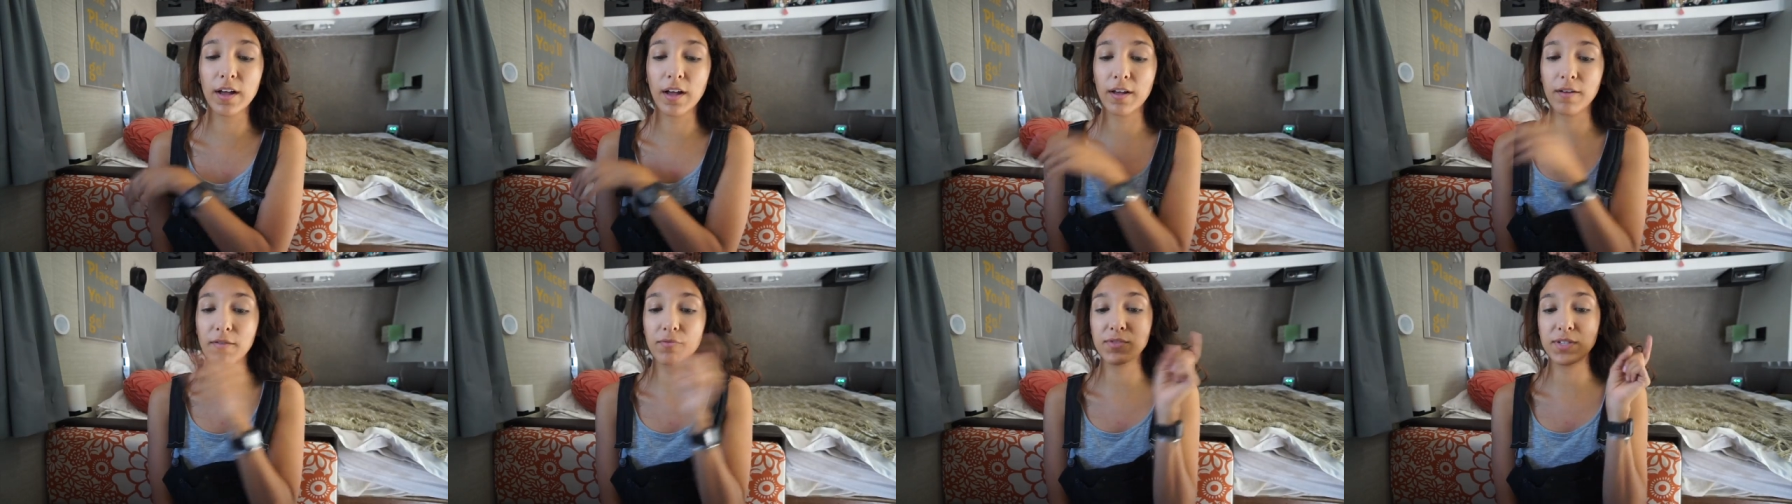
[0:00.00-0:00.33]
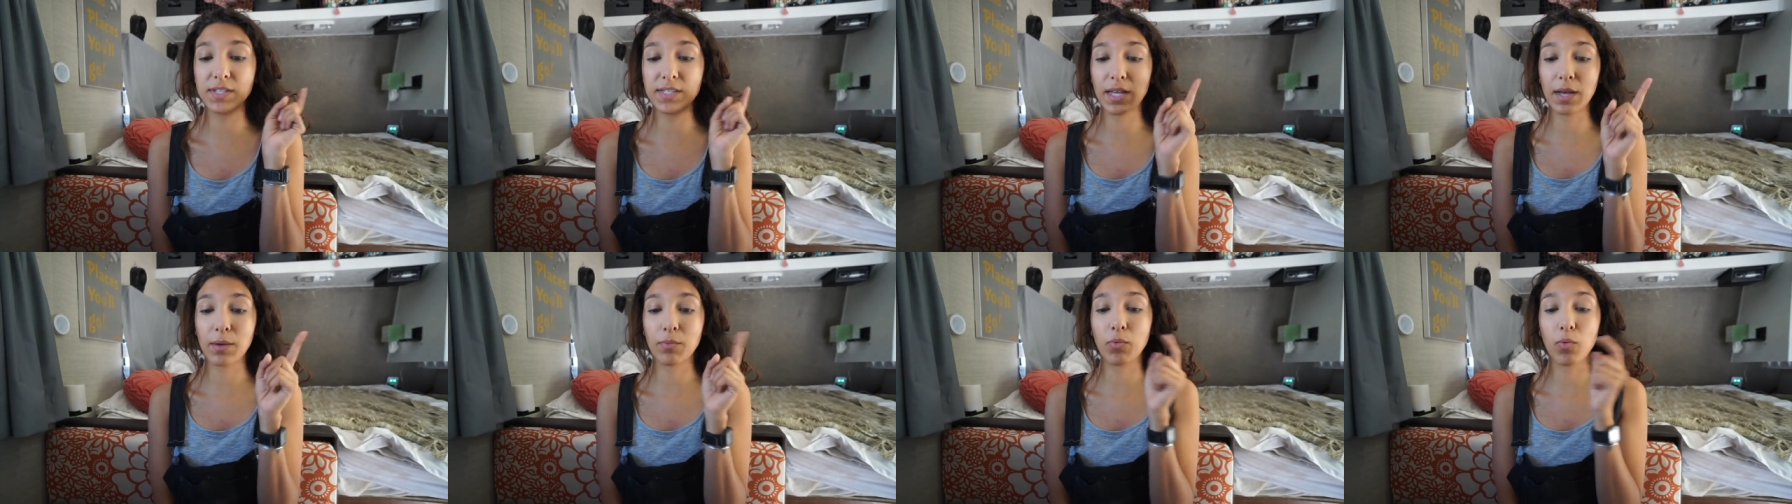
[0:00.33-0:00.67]
of
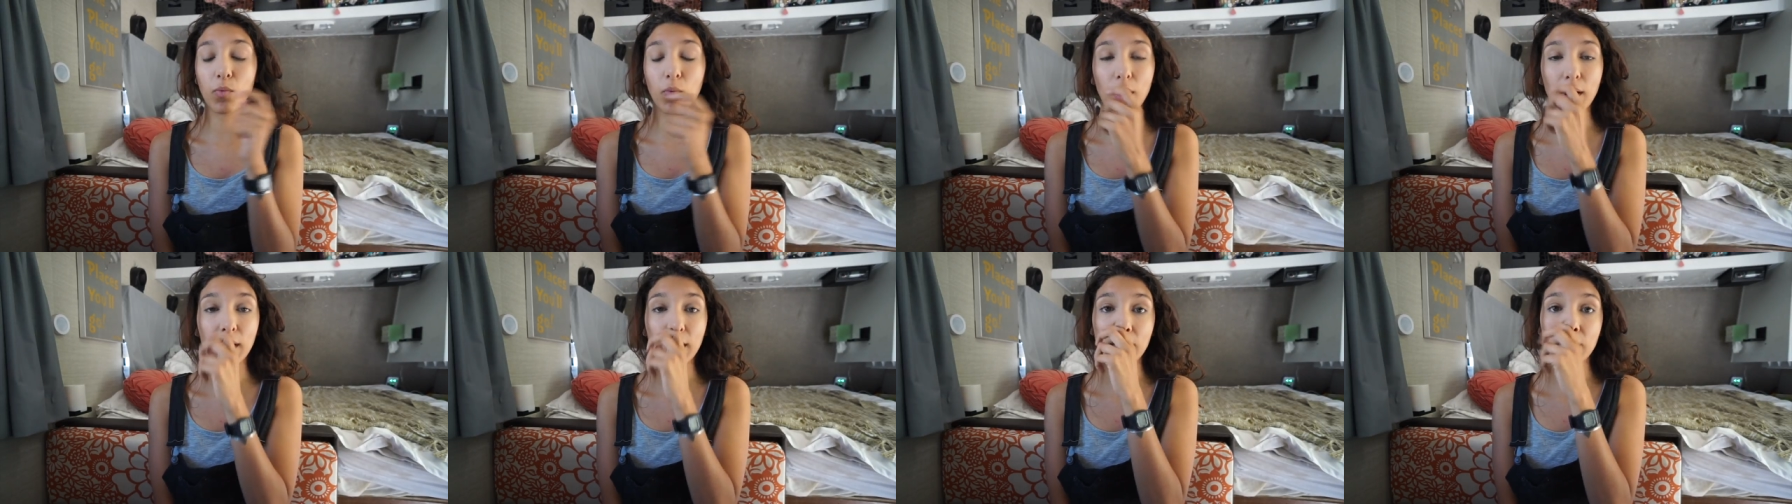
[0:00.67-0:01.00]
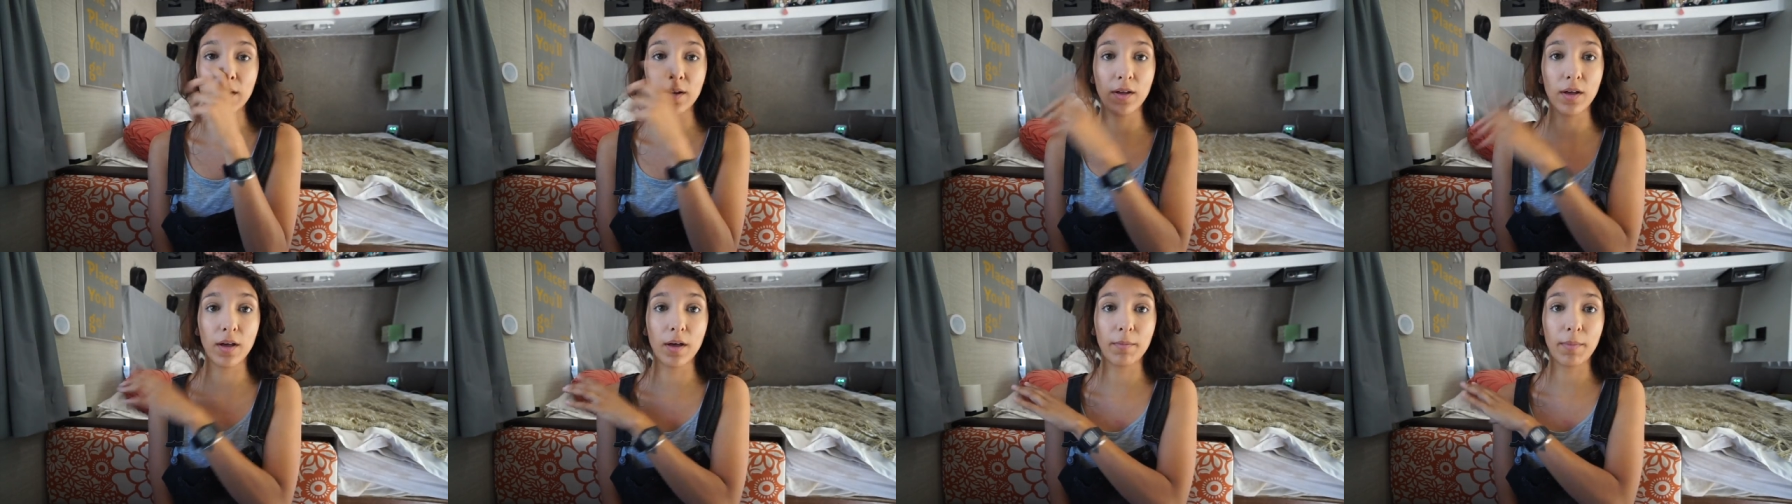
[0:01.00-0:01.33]
step
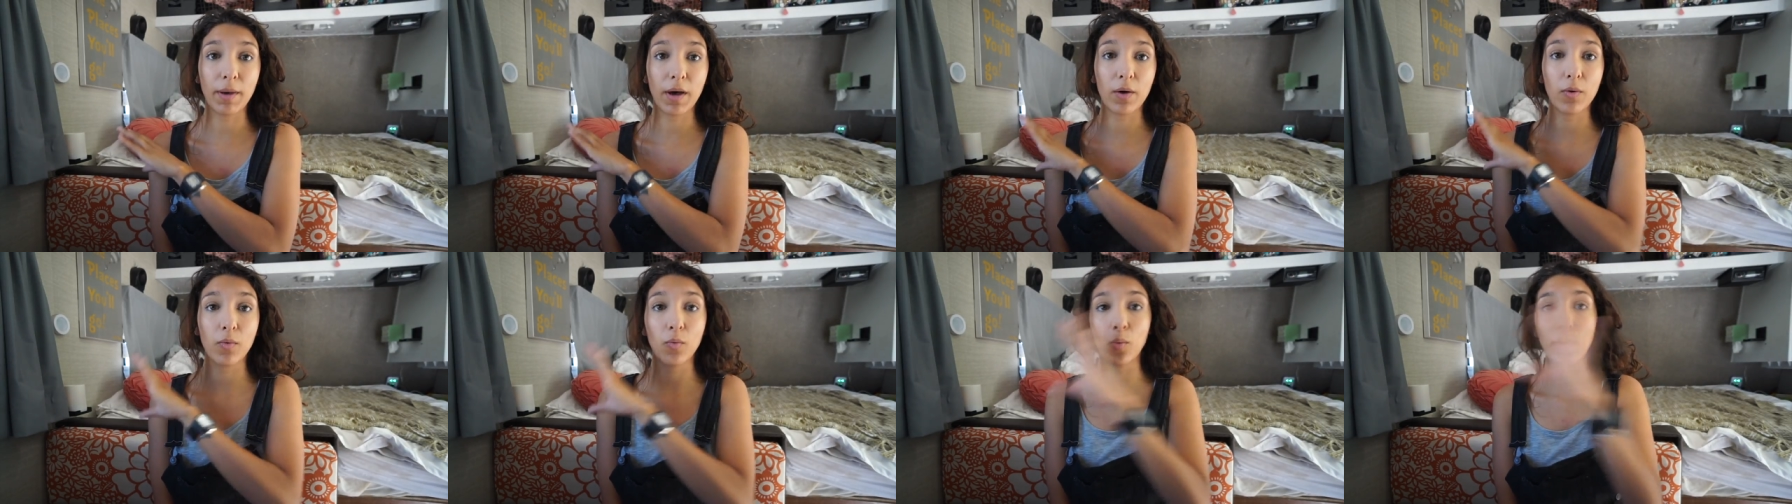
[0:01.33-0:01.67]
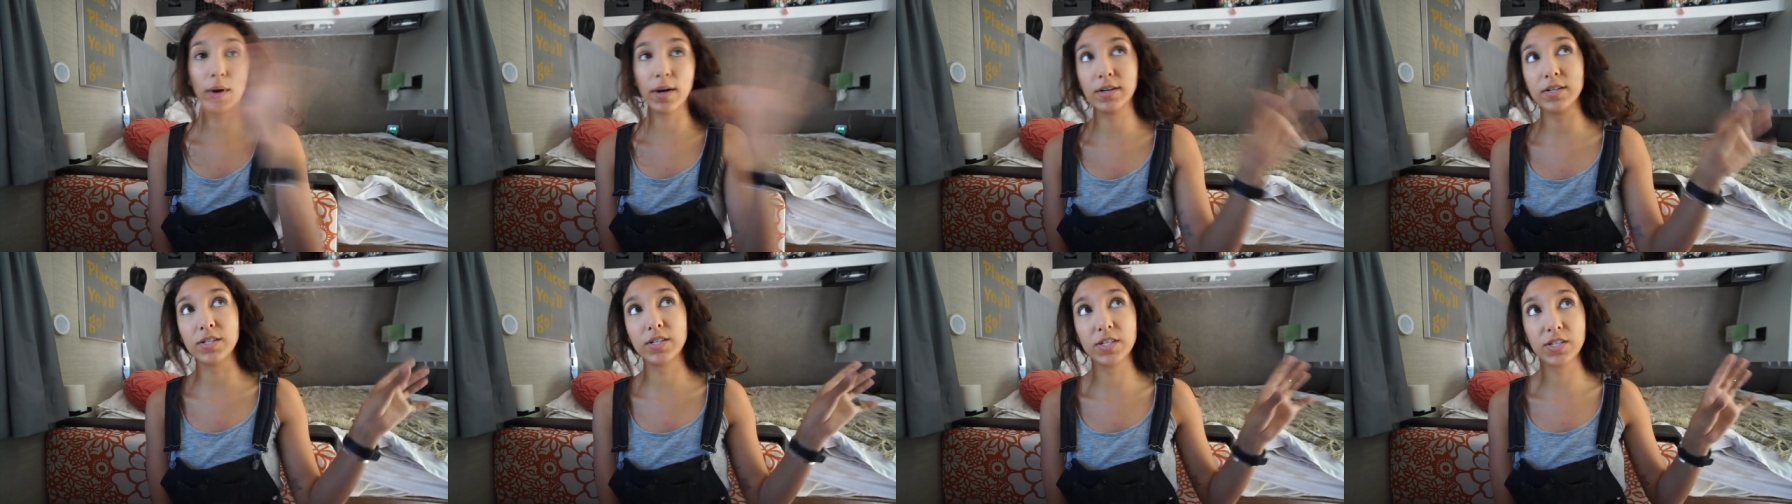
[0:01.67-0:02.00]
one about
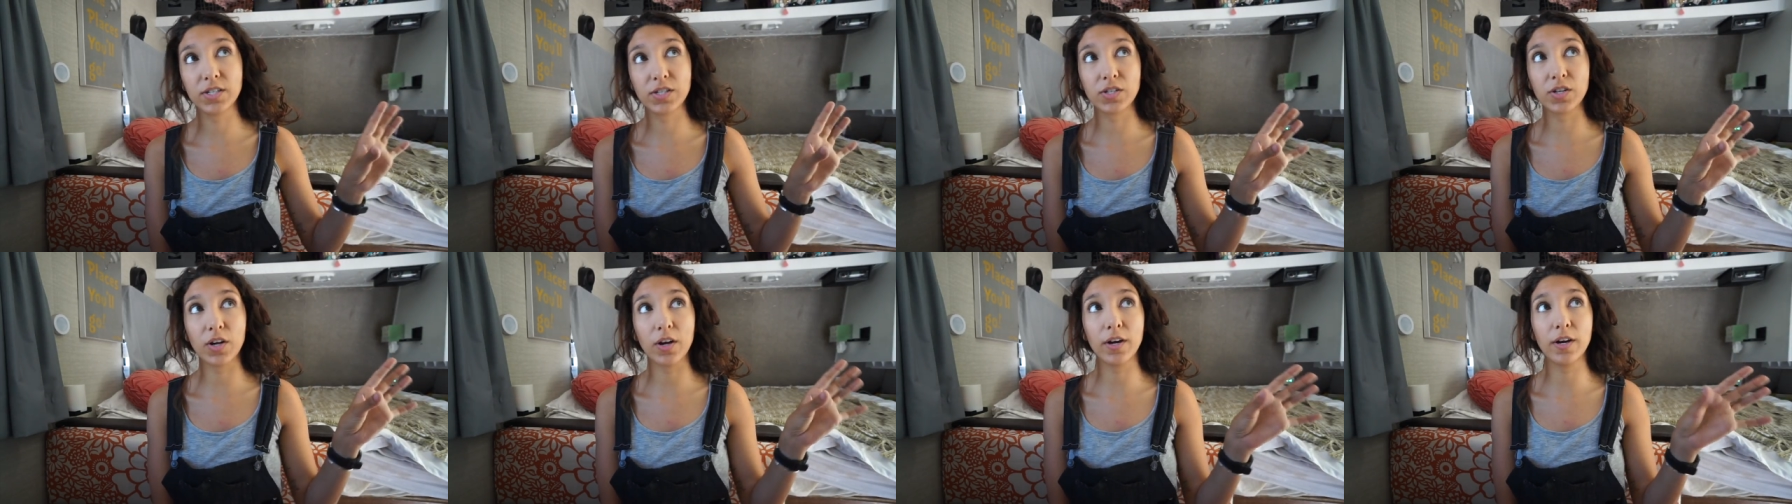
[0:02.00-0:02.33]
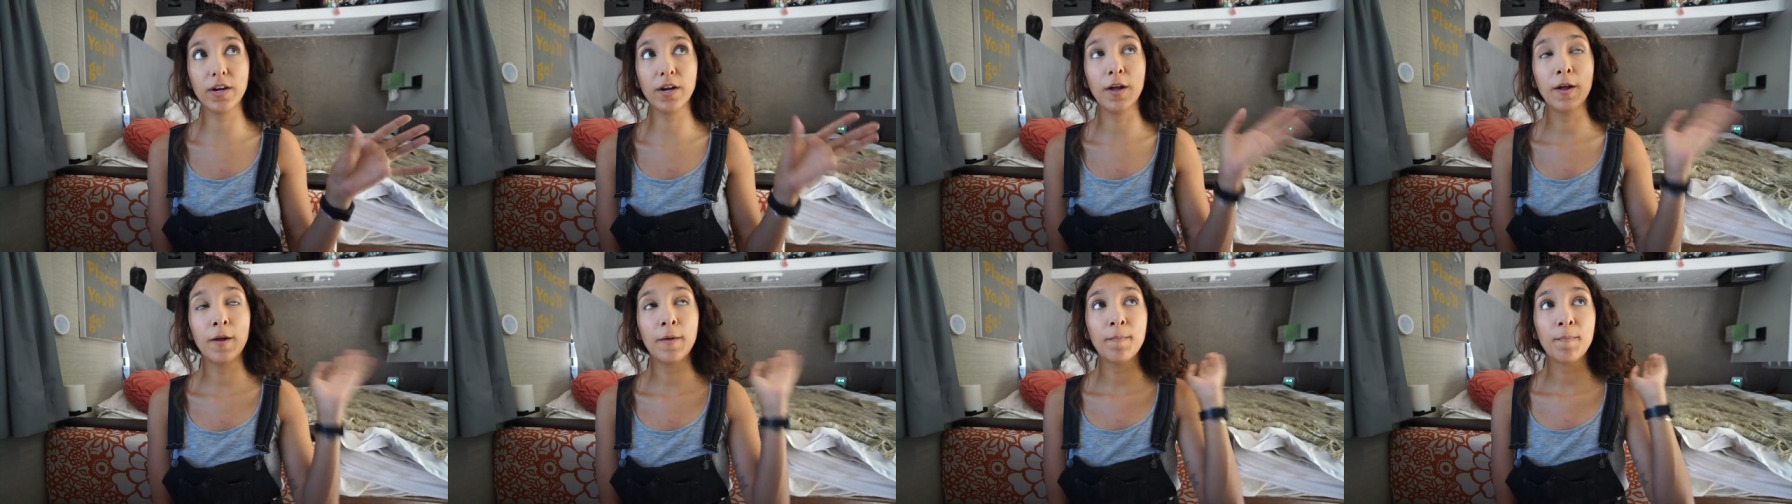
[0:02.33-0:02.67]
where to
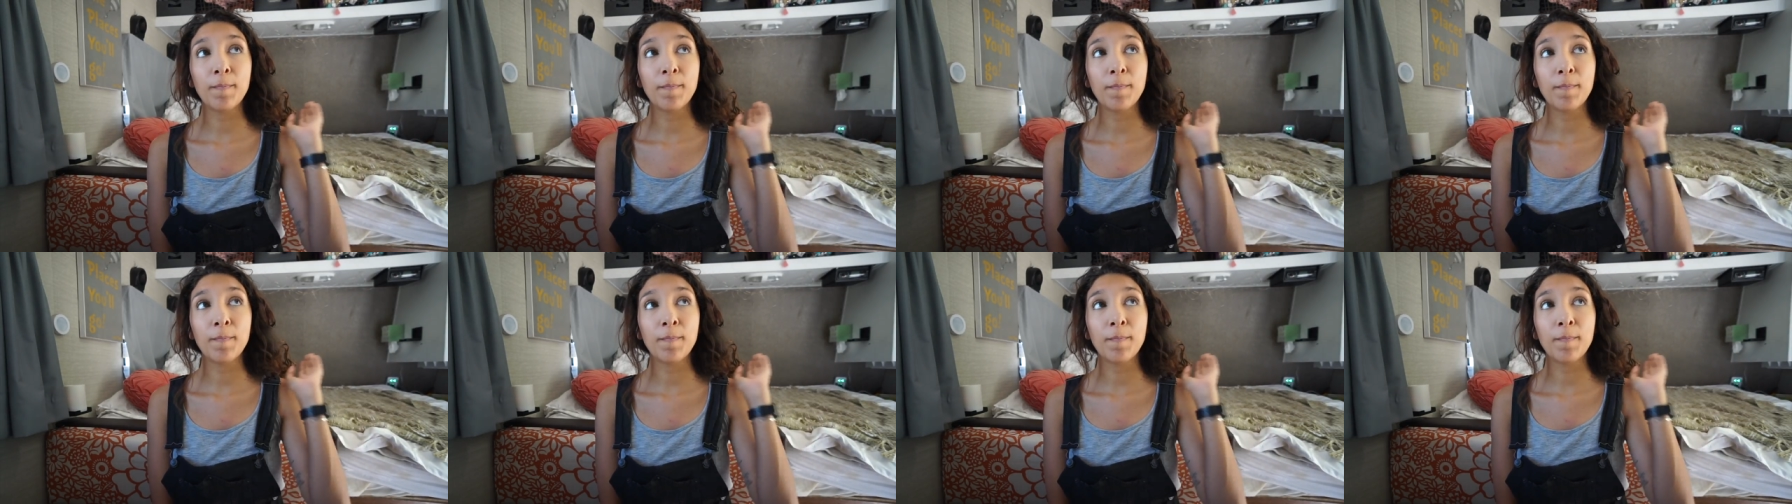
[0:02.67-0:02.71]
start,